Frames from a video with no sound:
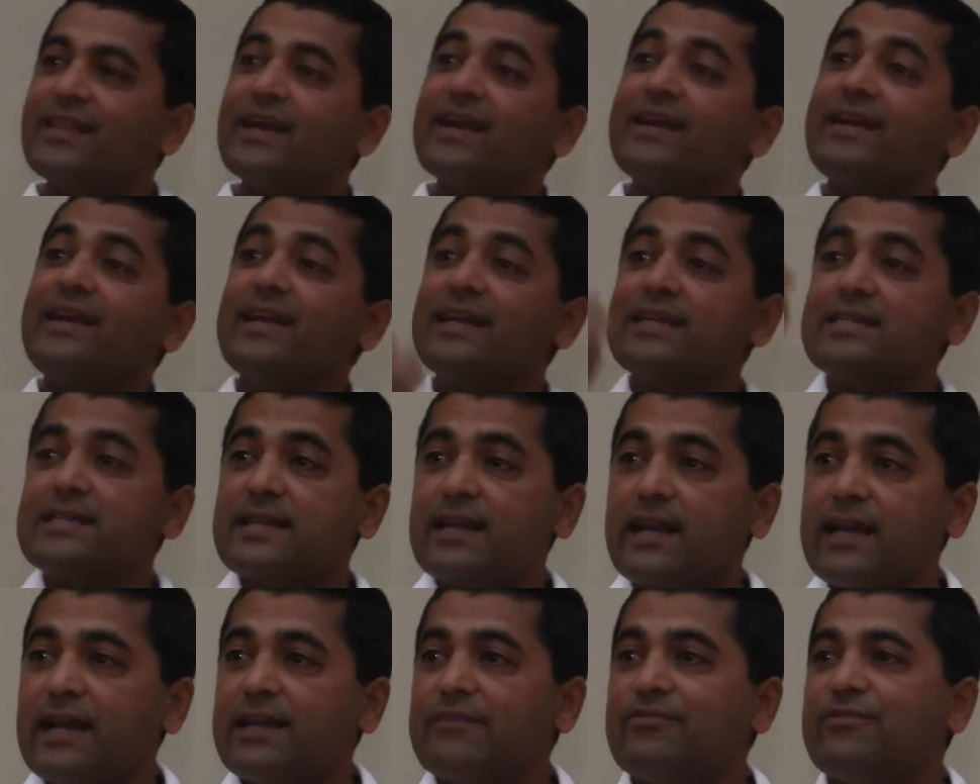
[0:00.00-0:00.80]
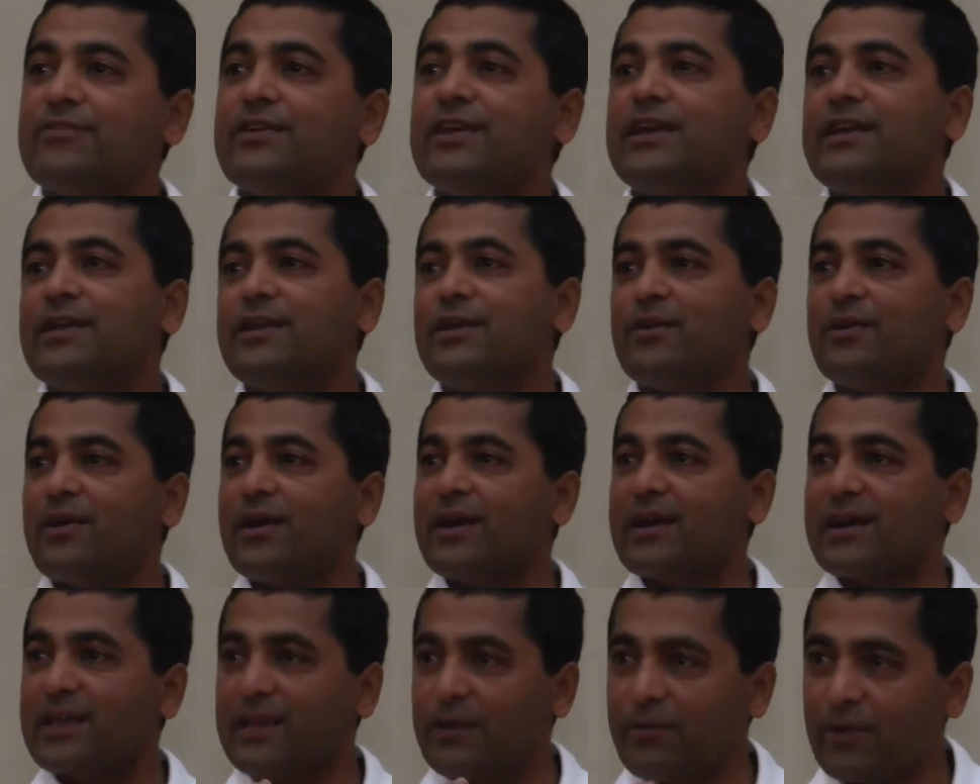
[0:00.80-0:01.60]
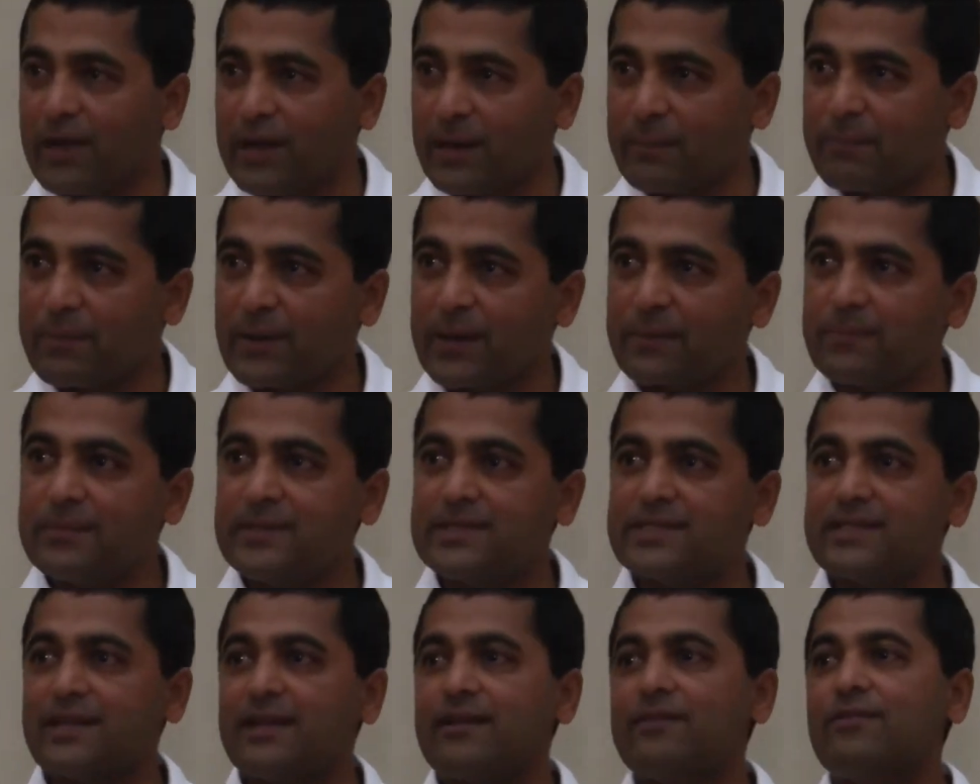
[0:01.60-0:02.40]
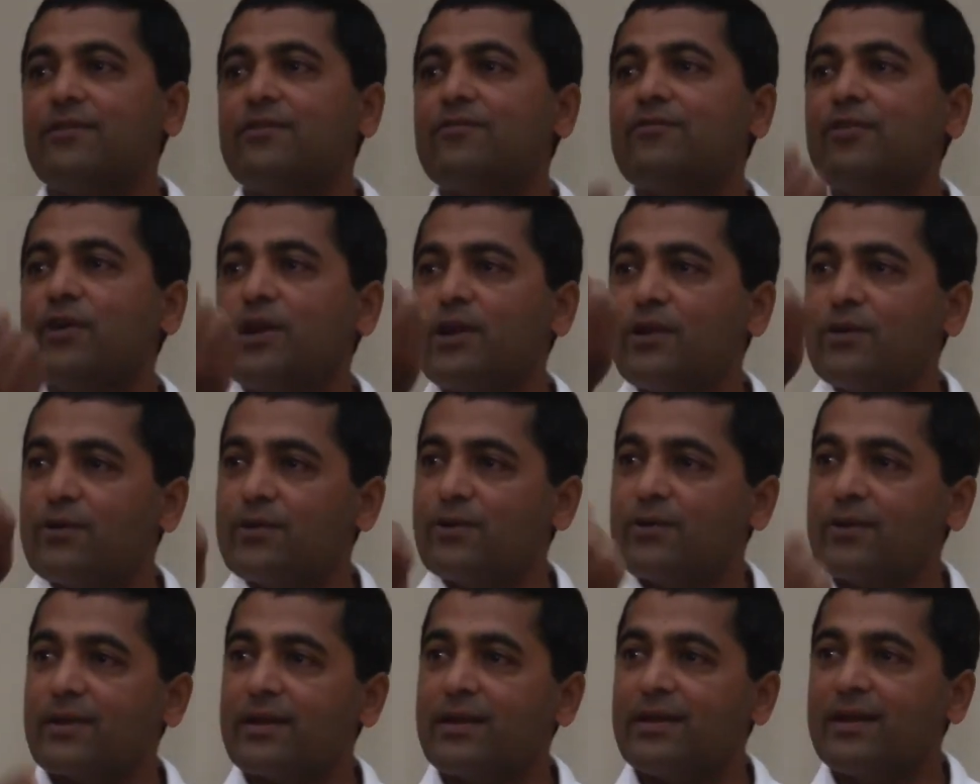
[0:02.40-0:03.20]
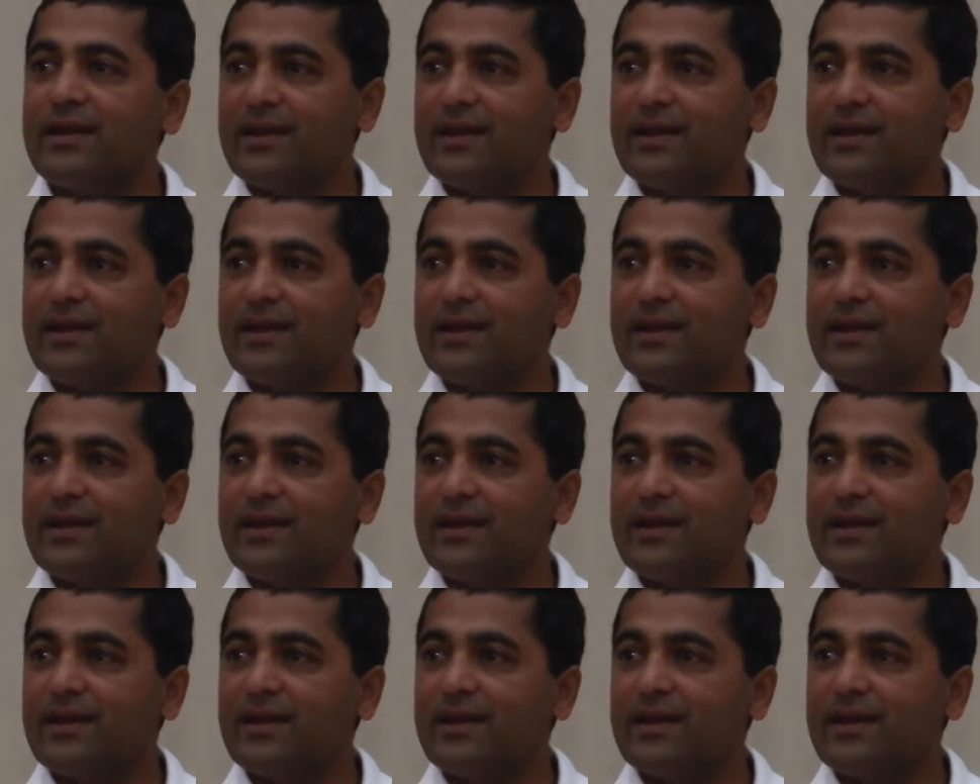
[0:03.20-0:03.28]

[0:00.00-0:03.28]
That next life you are given a permission for you to